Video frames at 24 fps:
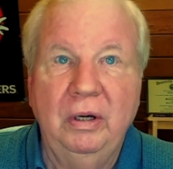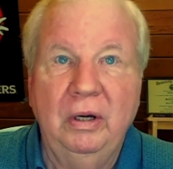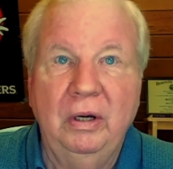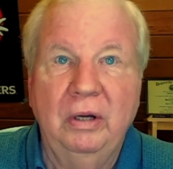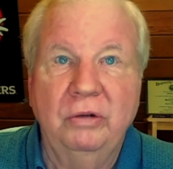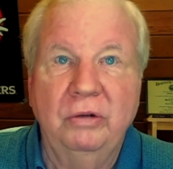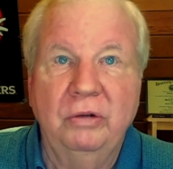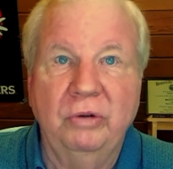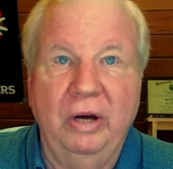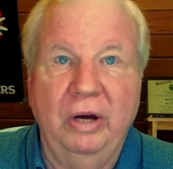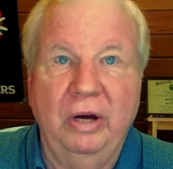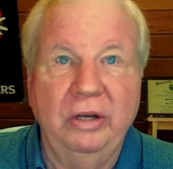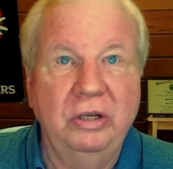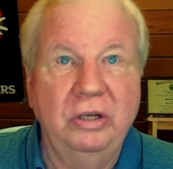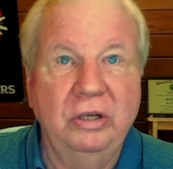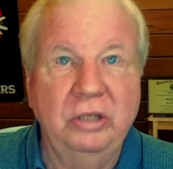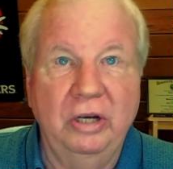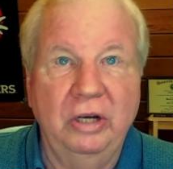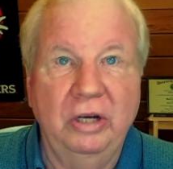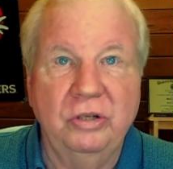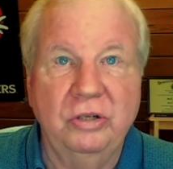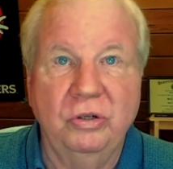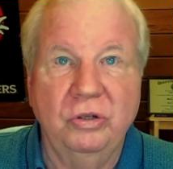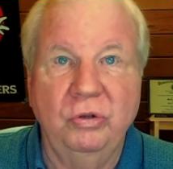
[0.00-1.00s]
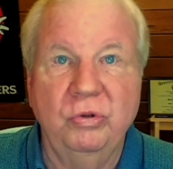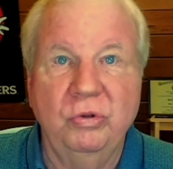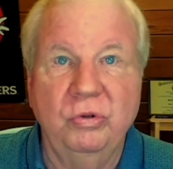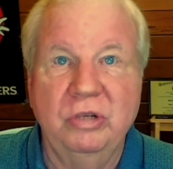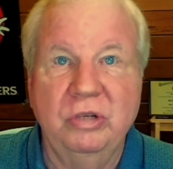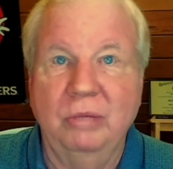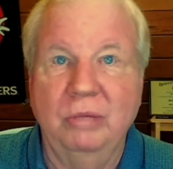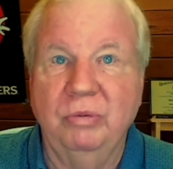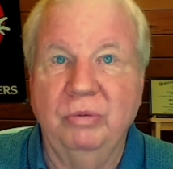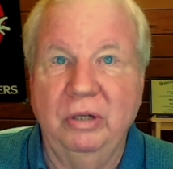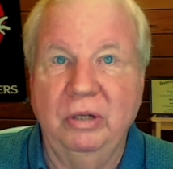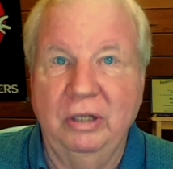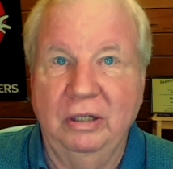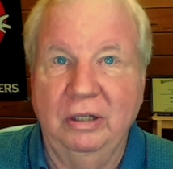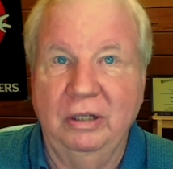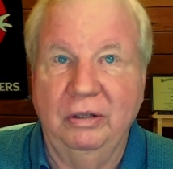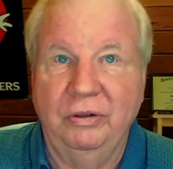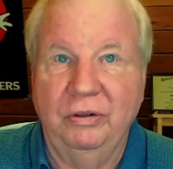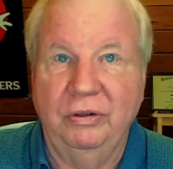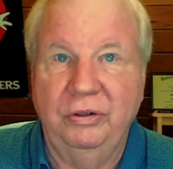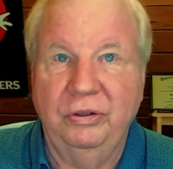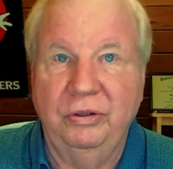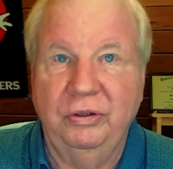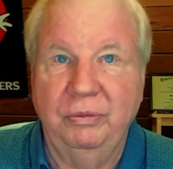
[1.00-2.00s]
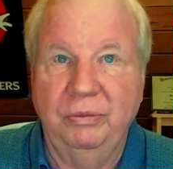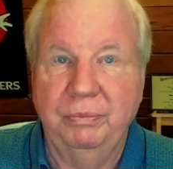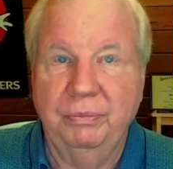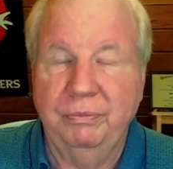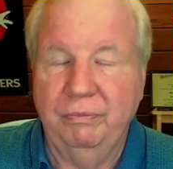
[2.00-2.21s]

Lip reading: Try to touch or do something else.